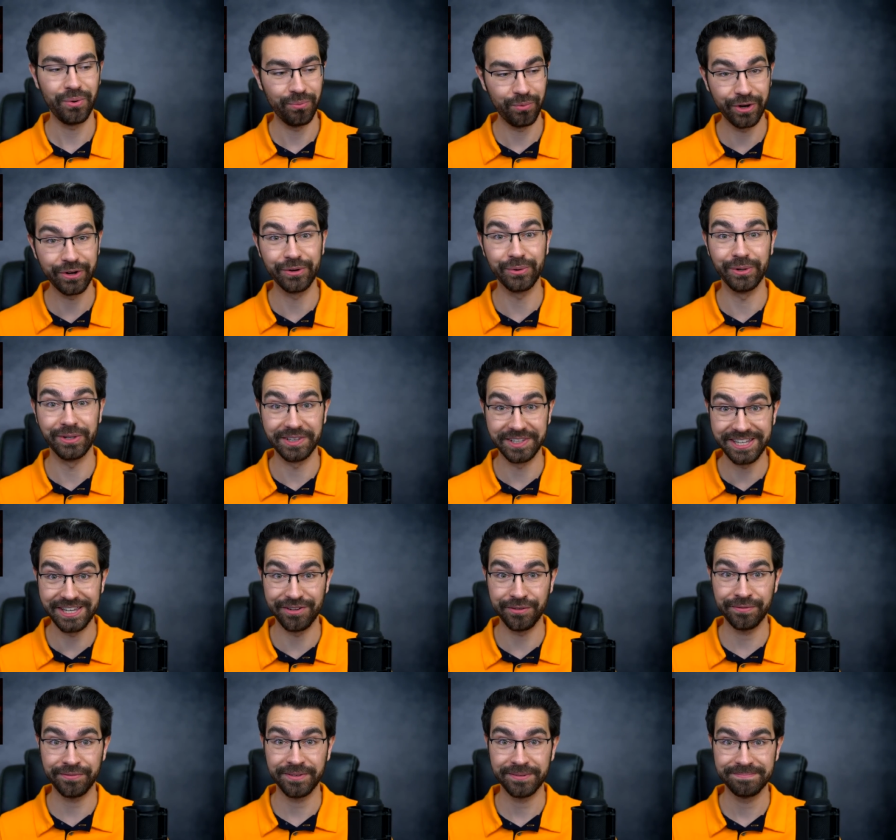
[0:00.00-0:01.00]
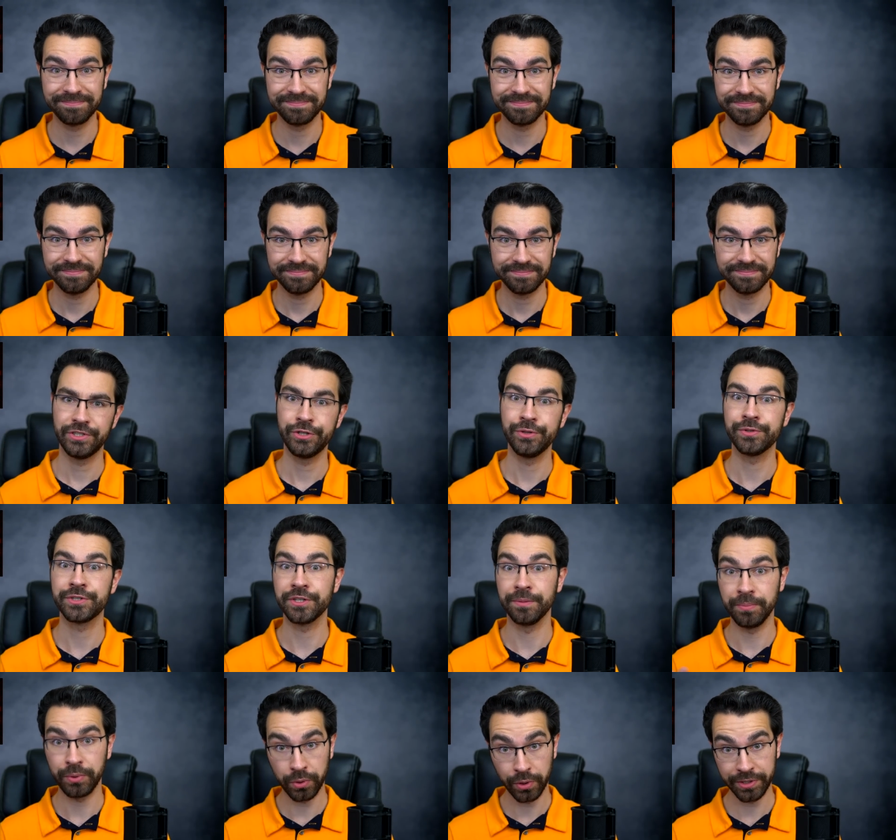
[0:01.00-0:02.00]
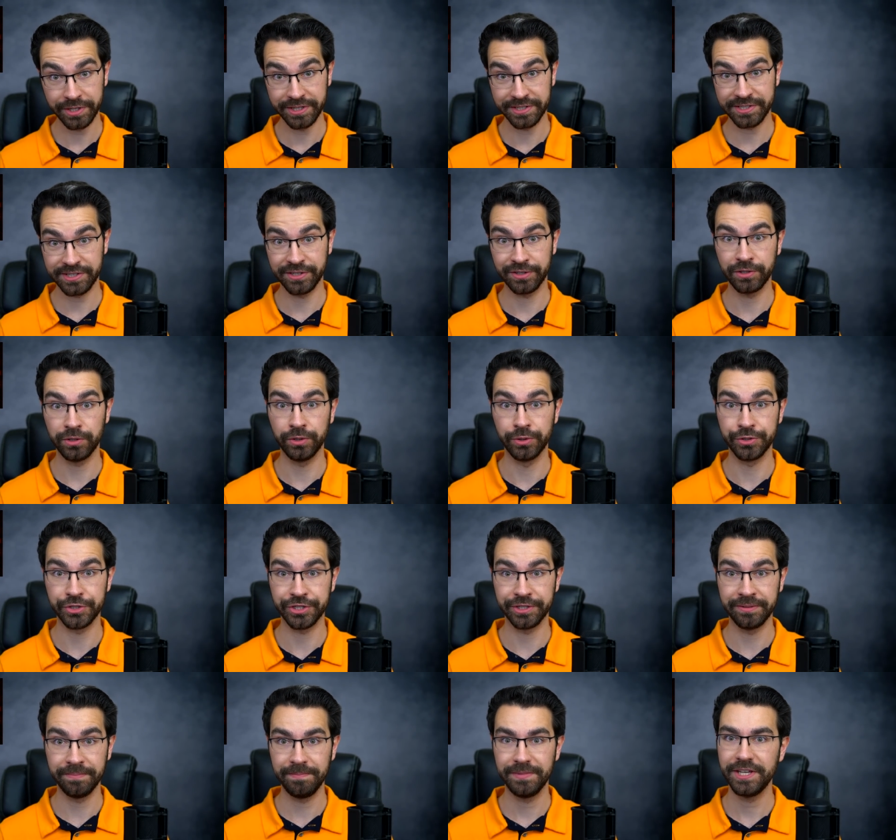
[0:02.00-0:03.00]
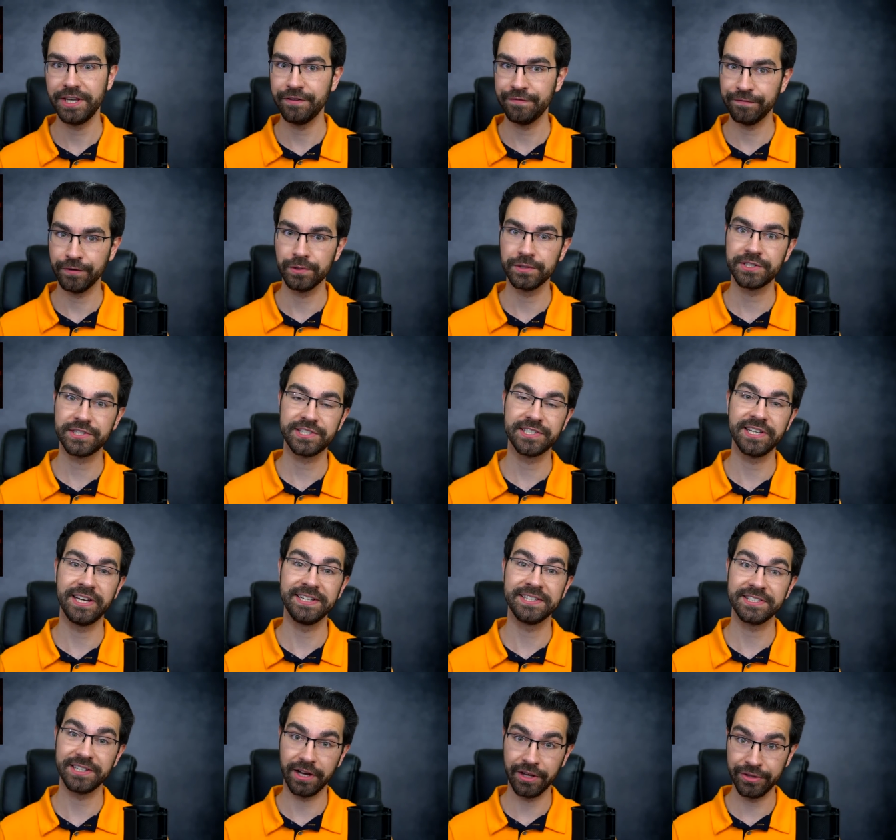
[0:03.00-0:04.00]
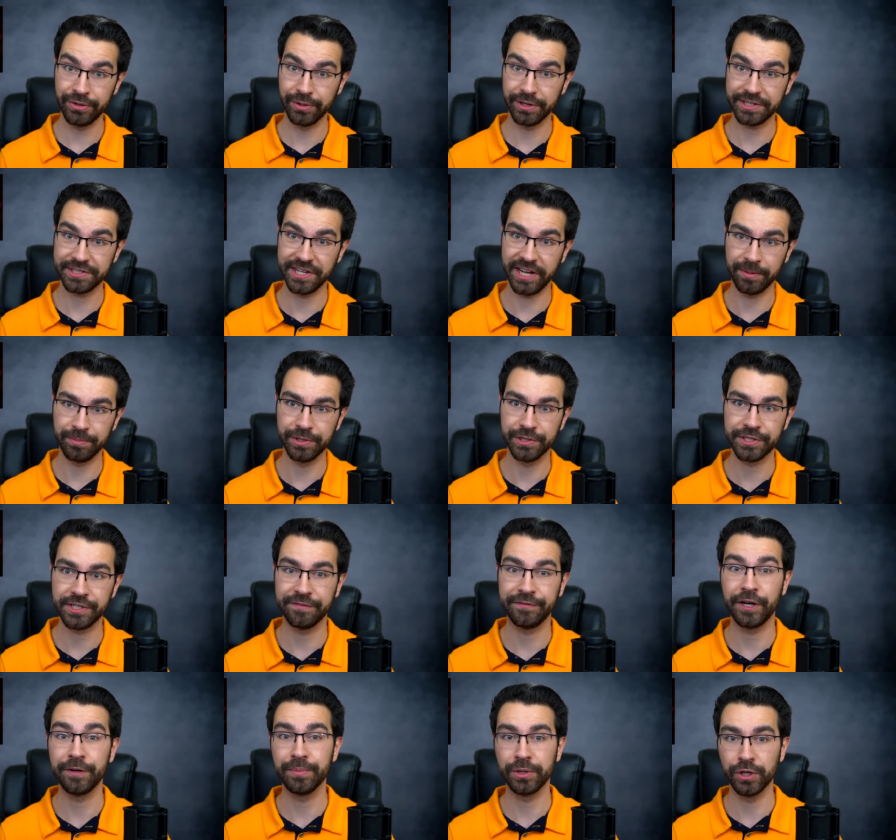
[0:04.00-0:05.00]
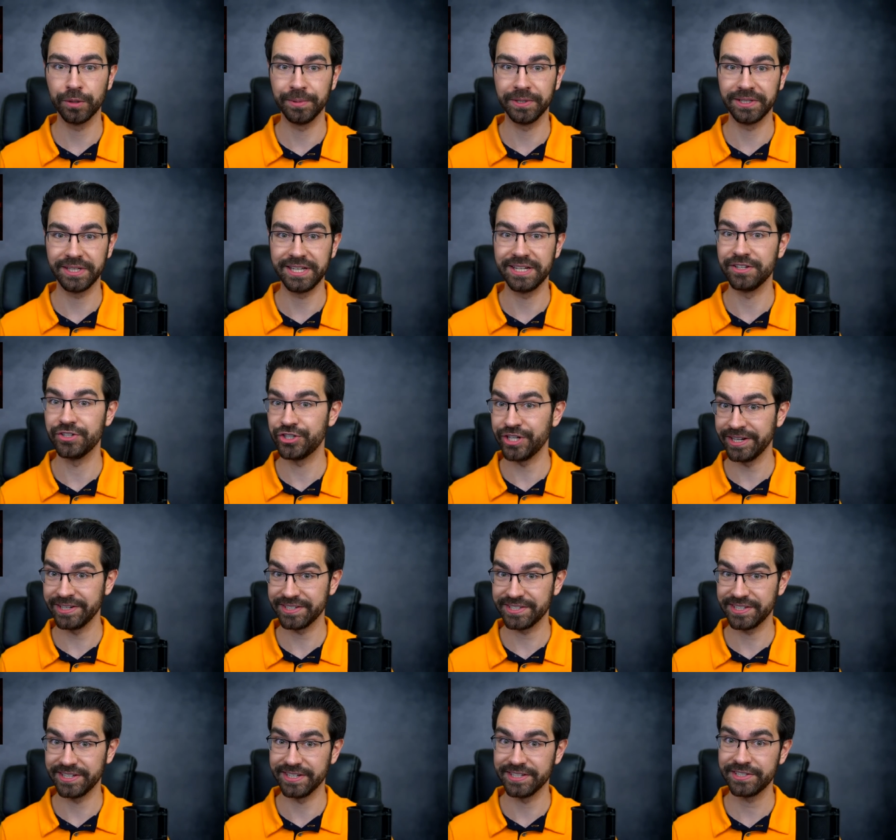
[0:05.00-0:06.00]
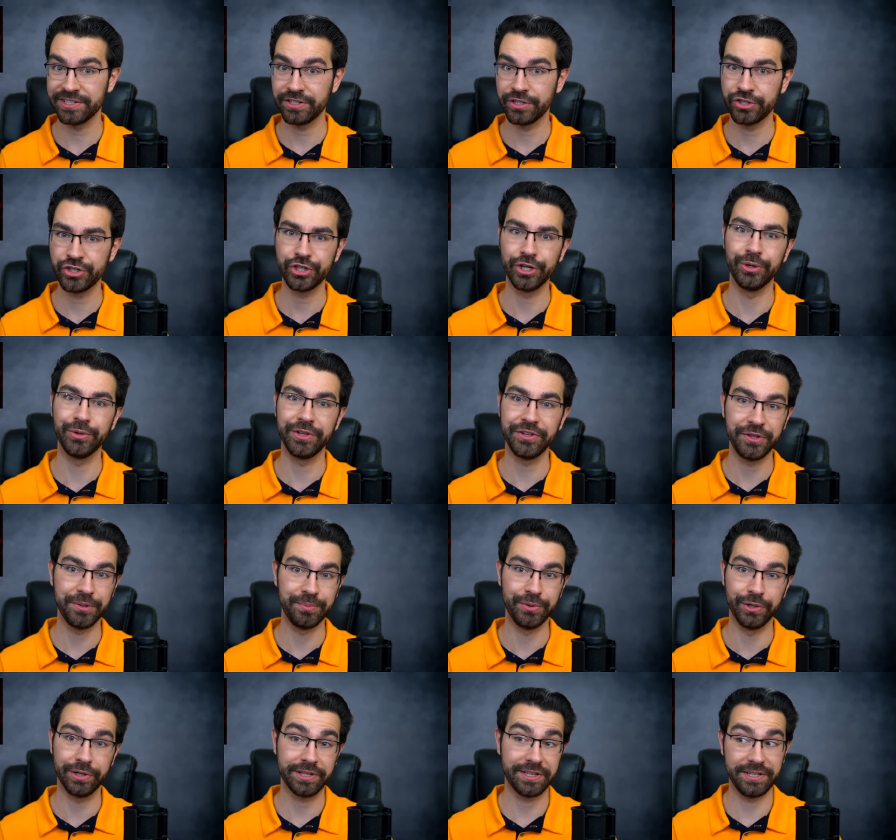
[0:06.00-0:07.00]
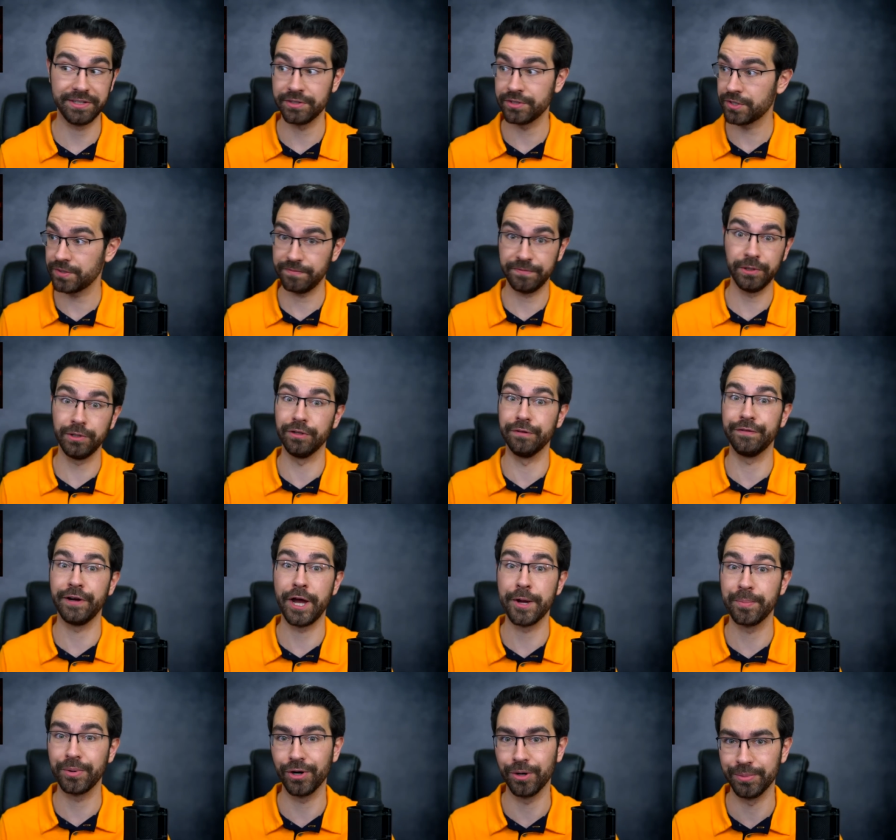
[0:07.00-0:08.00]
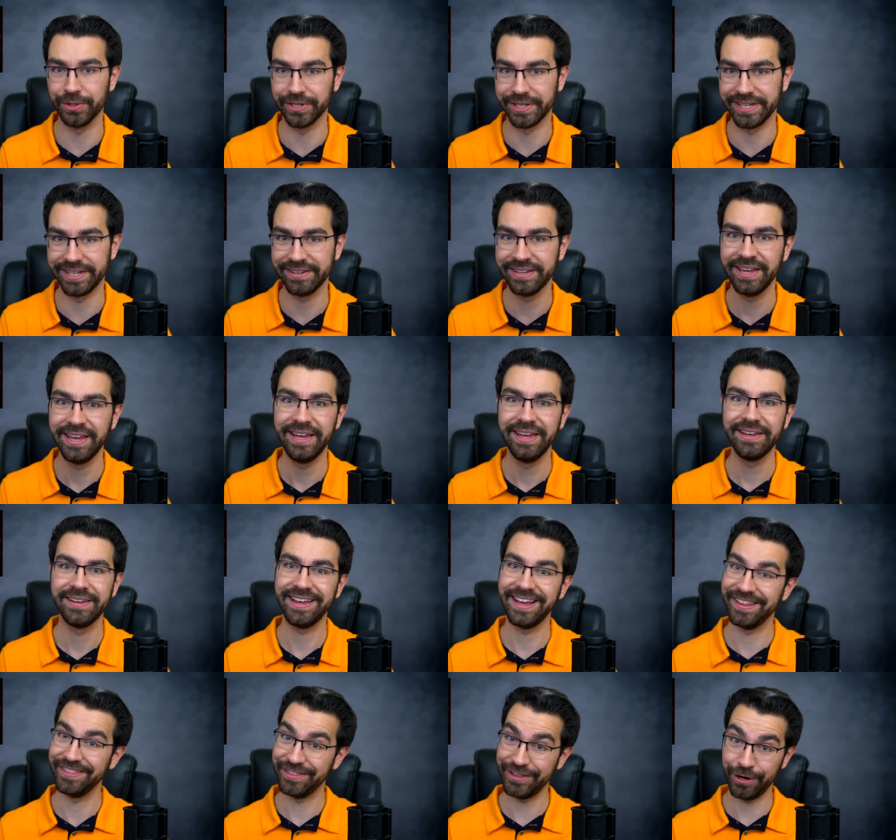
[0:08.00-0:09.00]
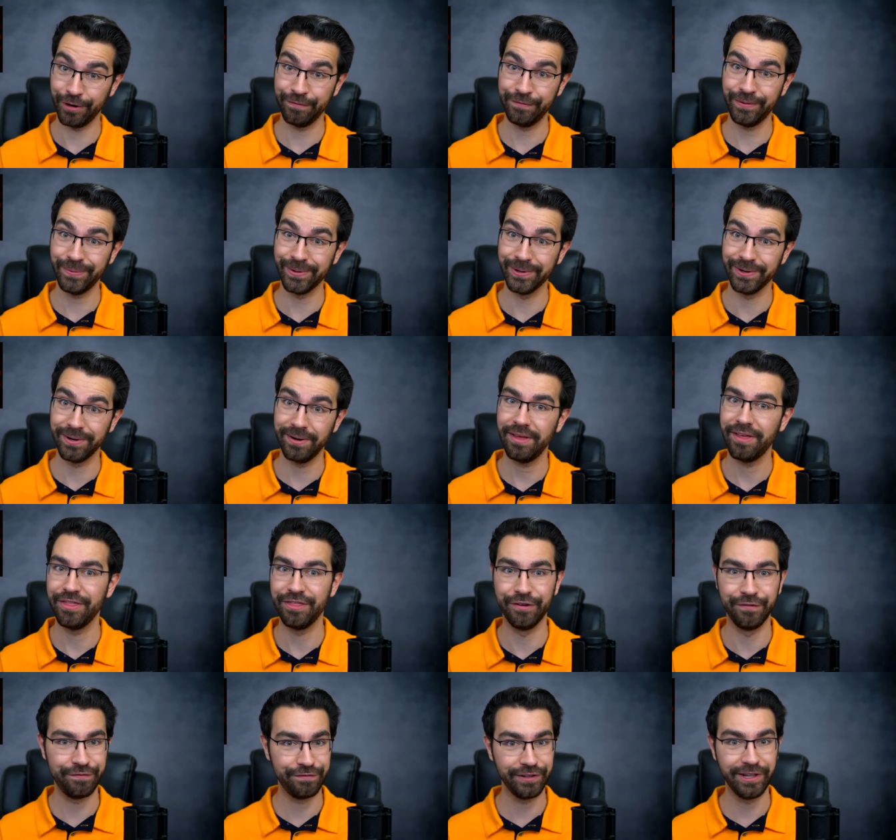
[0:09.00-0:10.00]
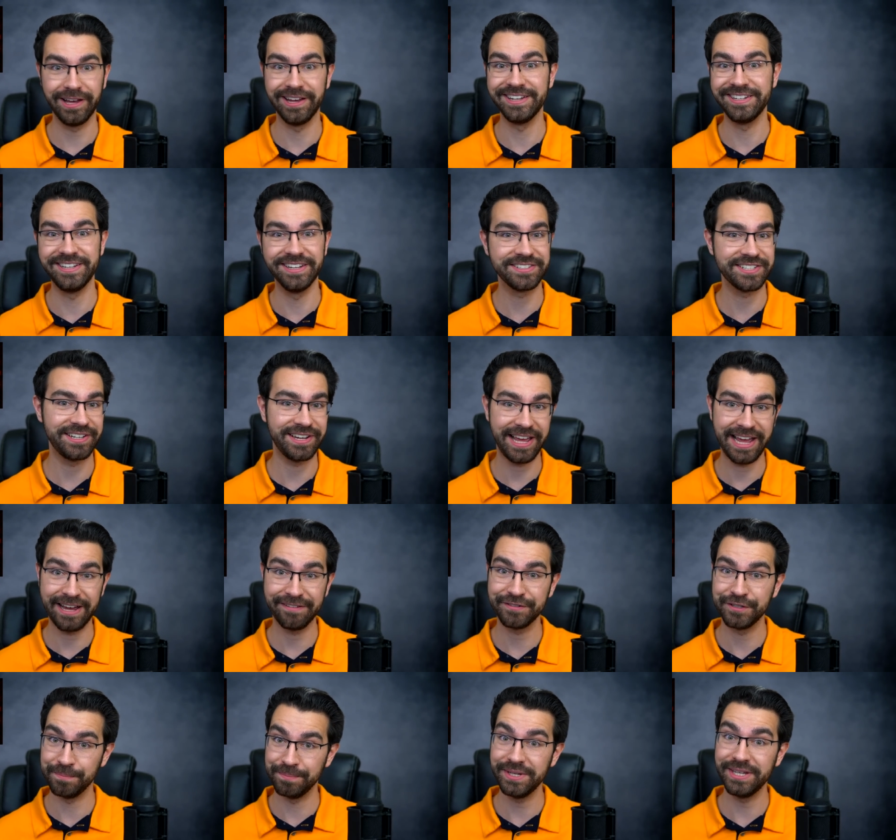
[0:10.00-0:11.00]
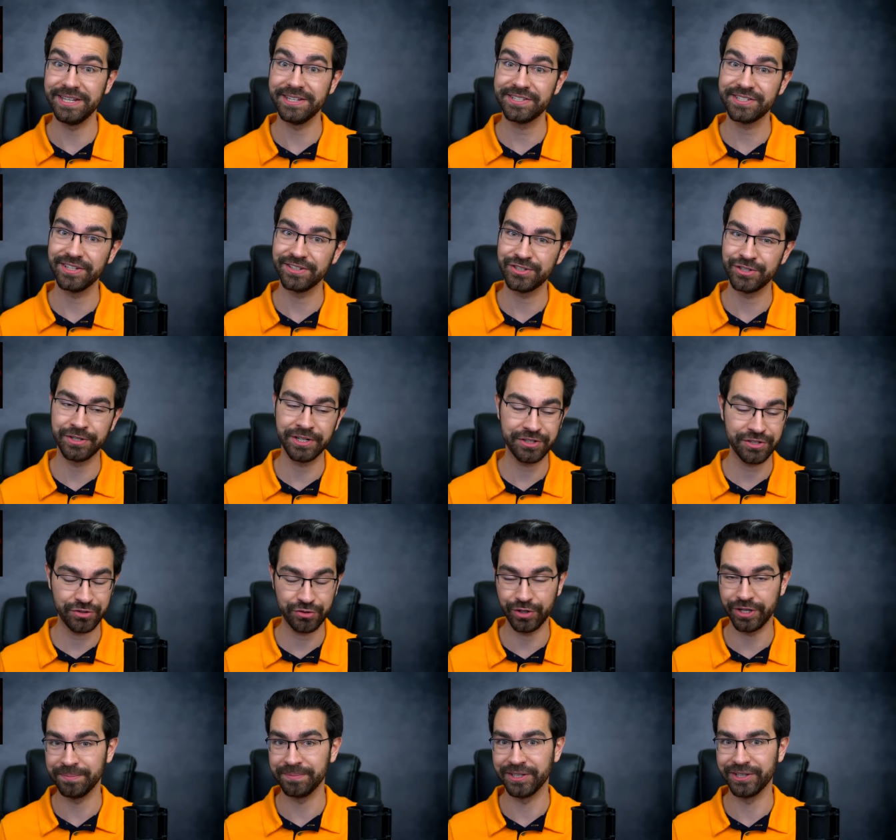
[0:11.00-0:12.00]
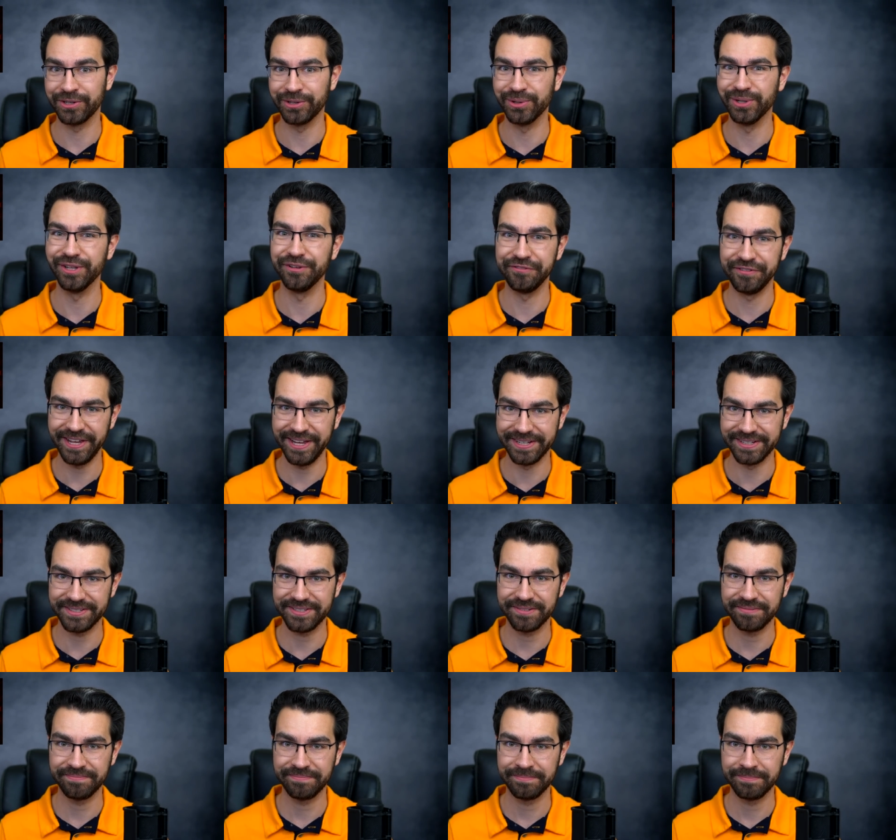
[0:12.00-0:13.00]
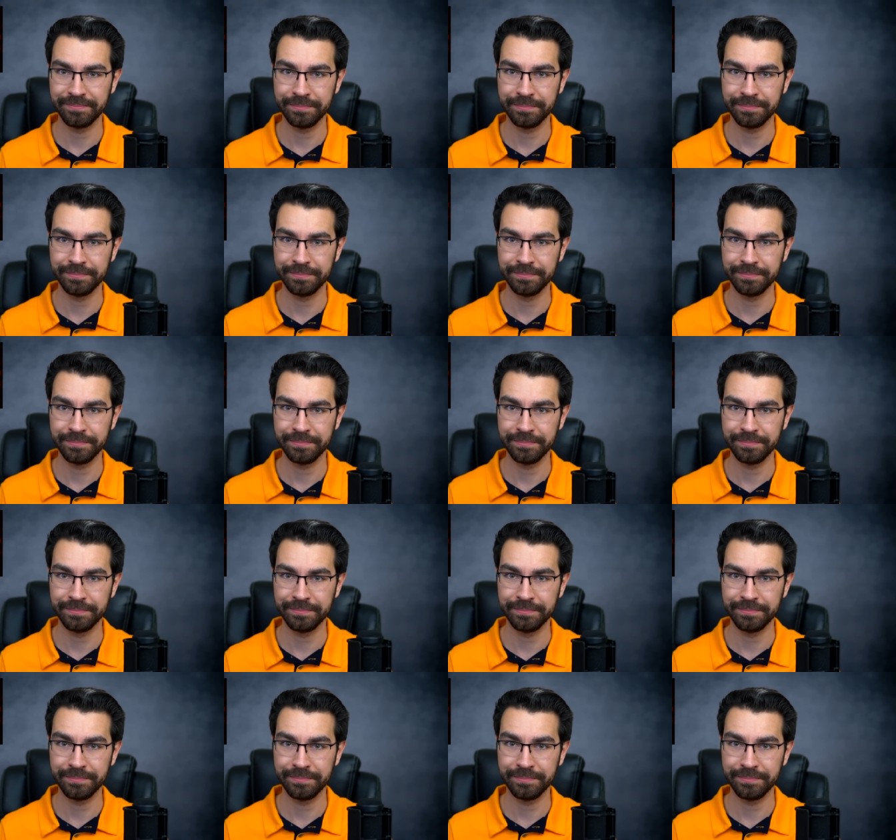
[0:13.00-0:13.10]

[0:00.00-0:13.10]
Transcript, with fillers: What a relief. To support his conclusion, he first cites other examples of hyperbole in Genesis to show that the book is full of hyperbole, and therefore, the flood doesn't have to be such an extreme literal event.